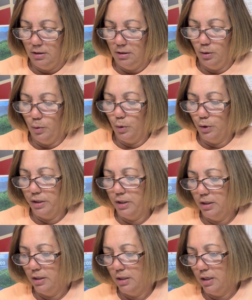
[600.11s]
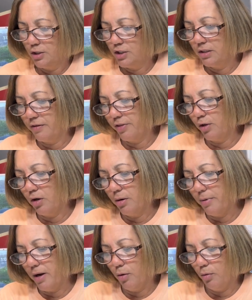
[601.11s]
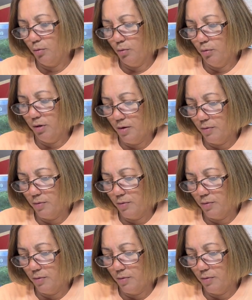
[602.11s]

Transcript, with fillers: Lord, I should have thought about what I